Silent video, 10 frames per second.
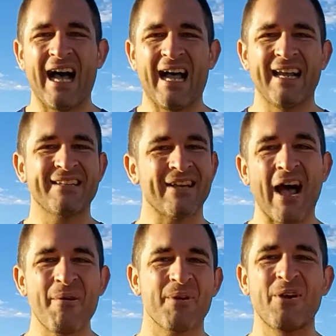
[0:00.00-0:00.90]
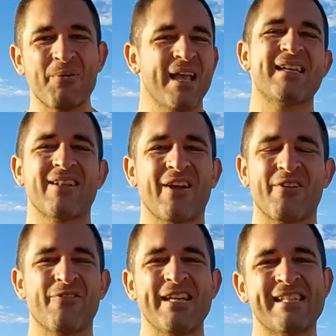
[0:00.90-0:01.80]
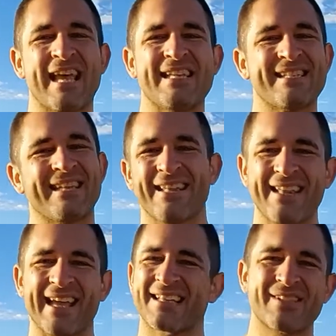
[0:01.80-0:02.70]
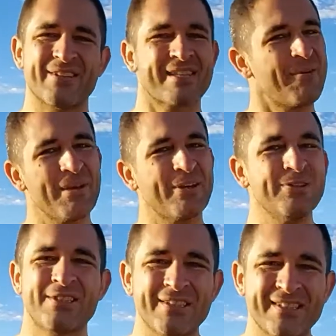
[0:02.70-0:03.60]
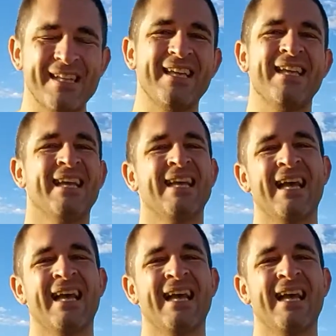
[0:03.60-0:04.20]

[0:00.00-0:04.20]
in a time when nobody has a lot of race case in their legs. So it's going to be good to see.